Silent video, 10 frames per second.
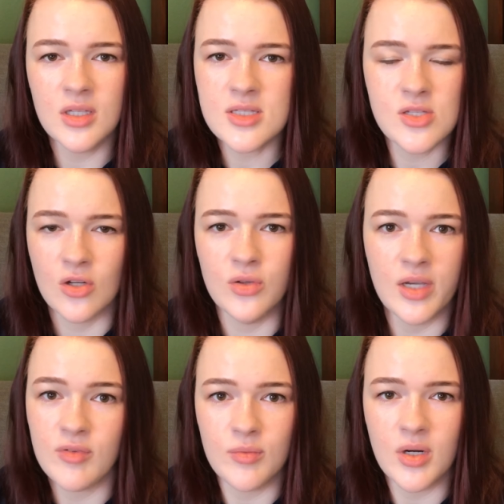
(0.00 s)
it's sold
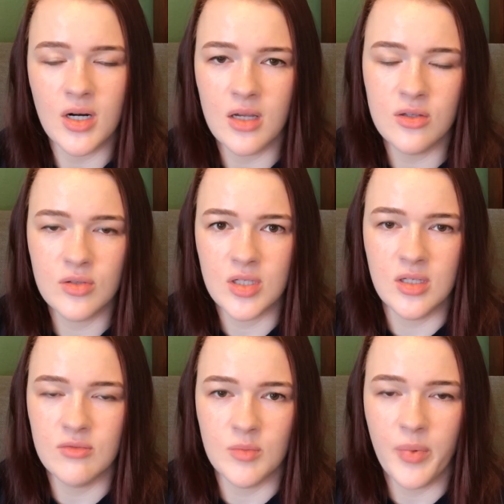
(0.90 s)
everywhere. You can
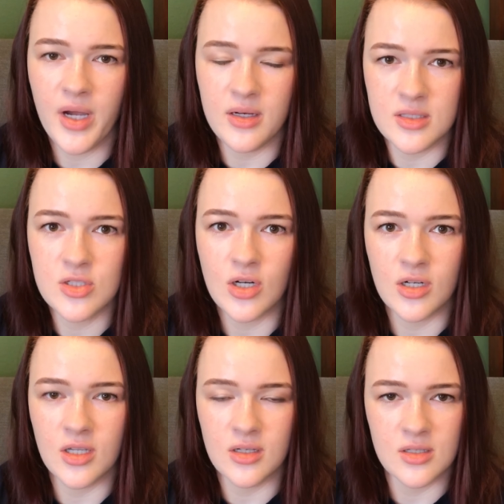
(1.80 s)
even buy it at
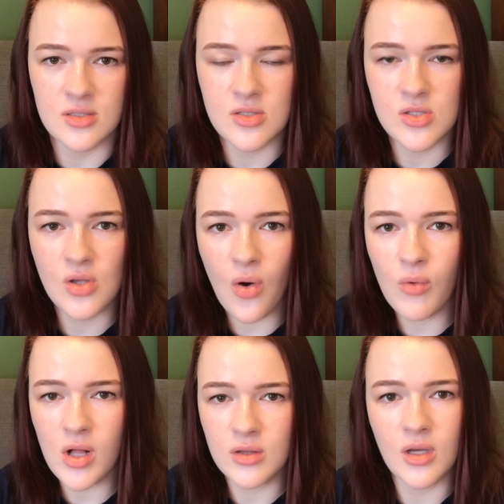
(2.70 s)
Target. It is so
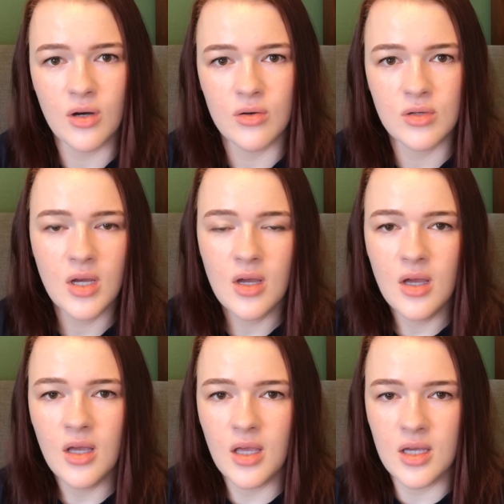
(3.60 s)
well known
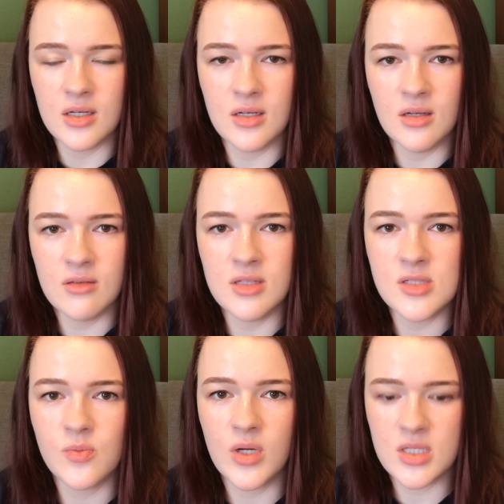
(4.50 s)
and
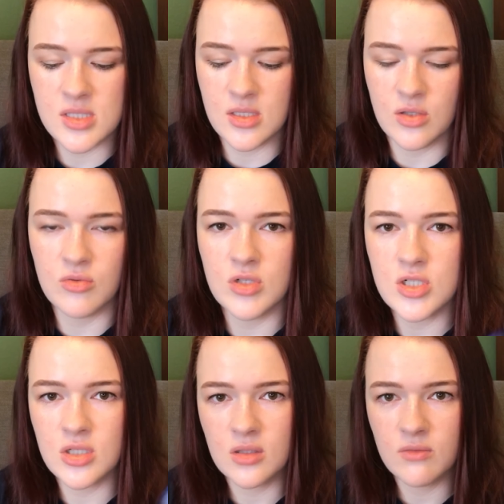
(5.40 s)
this one is the
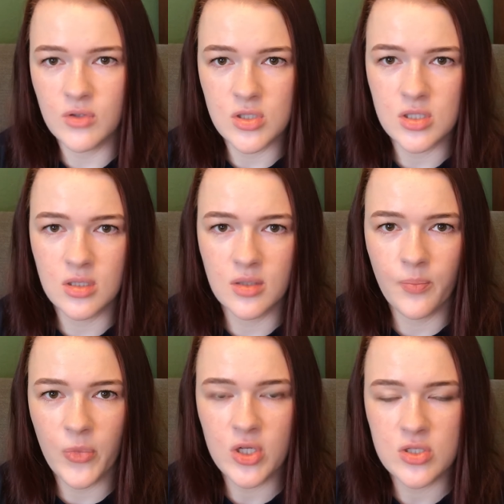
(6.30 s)
original version.
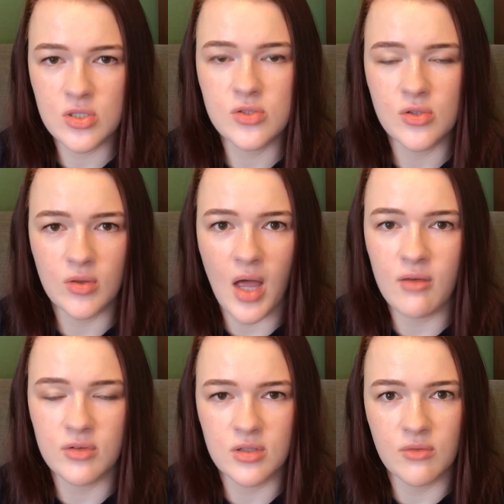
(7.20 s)
There's also a
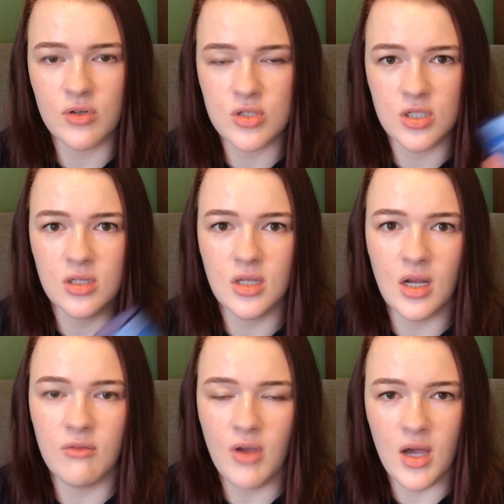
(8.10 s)
lavender version that
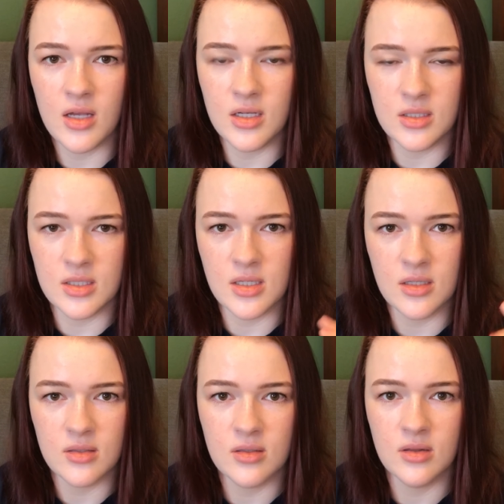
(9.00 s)
I've had in
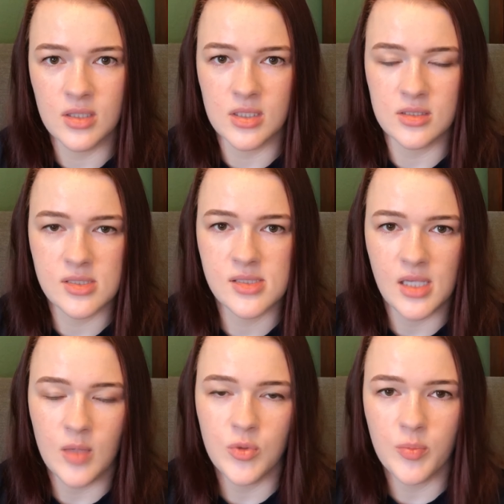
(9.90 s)
a little
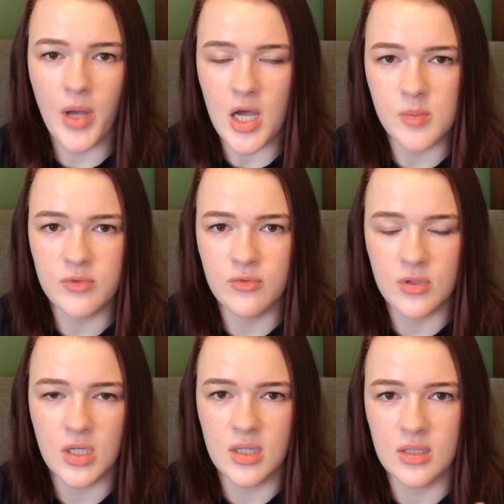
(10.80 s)
sample pack
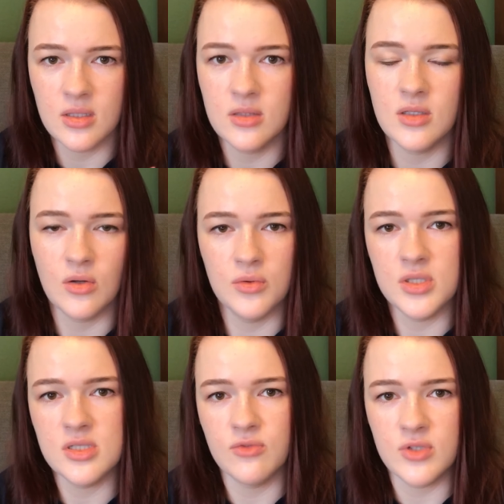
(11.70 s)
before and the only
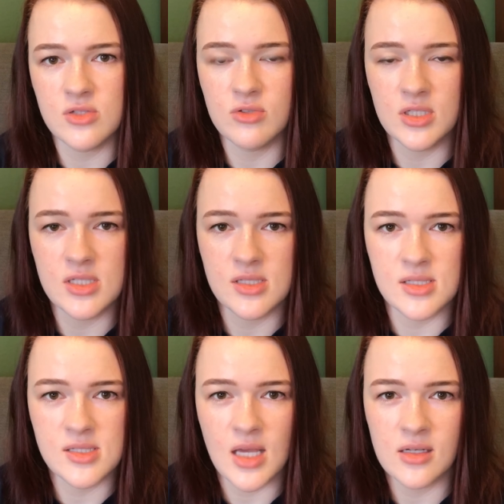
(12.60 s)
difference really is the
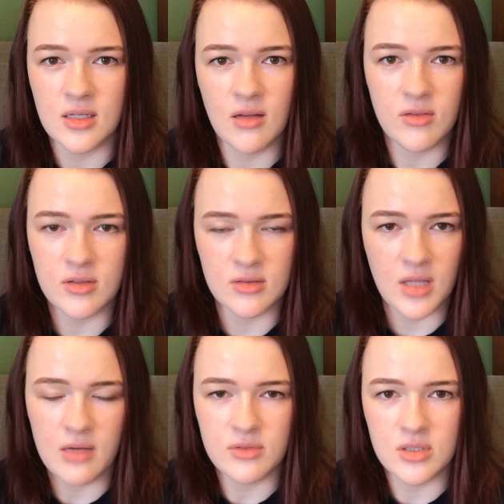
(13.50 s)
scent and I think the
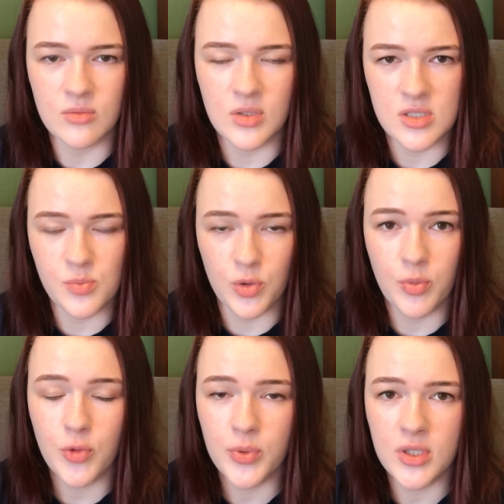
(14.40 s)
lavender one is more
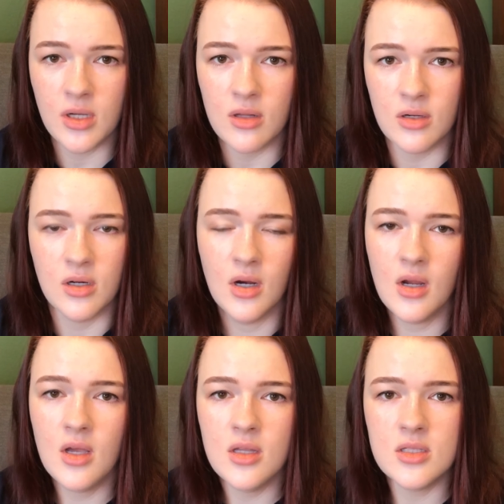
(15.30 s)
purple in color.
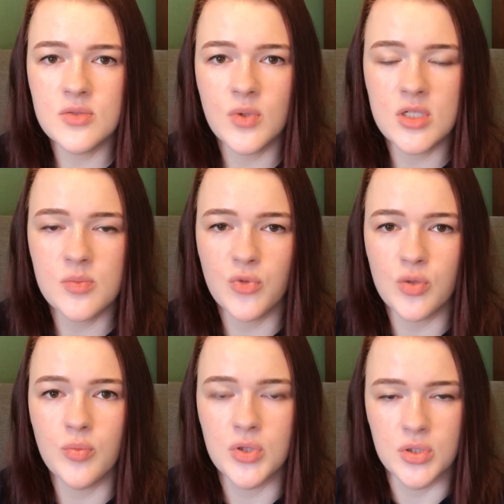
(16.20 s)
This one is more
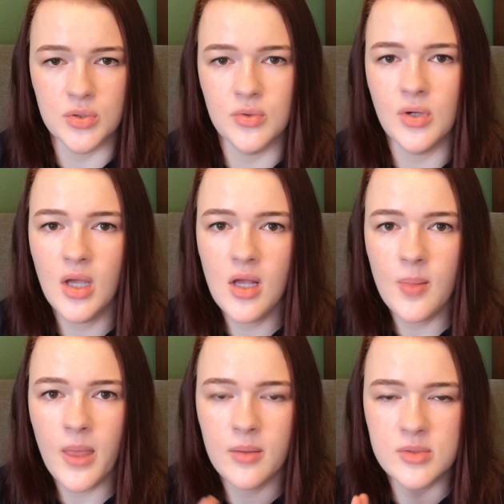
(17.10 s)
blue.
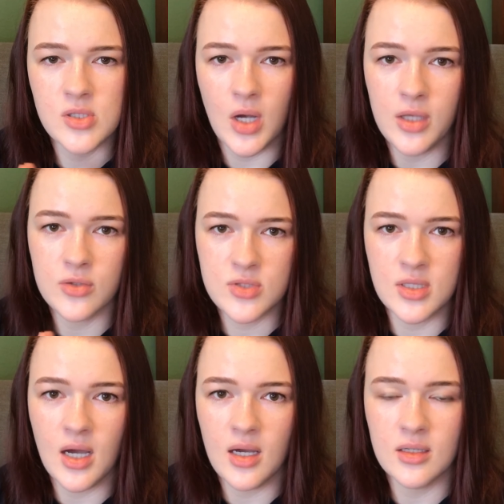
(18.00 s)
So I use
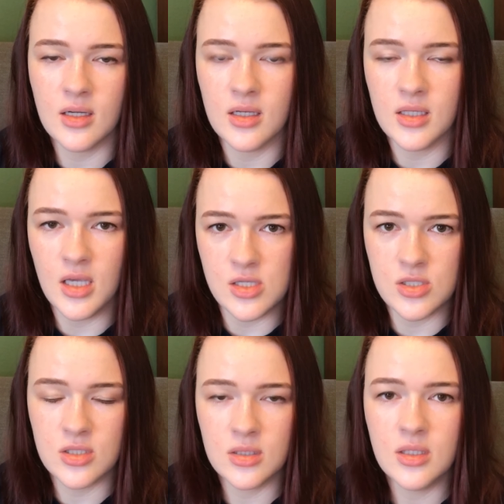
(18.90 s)
that
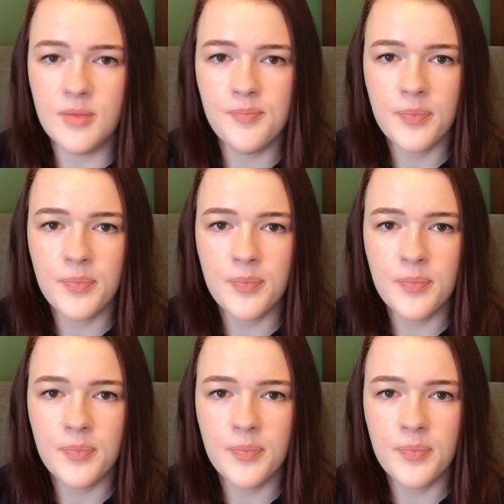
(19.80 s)
occasionally.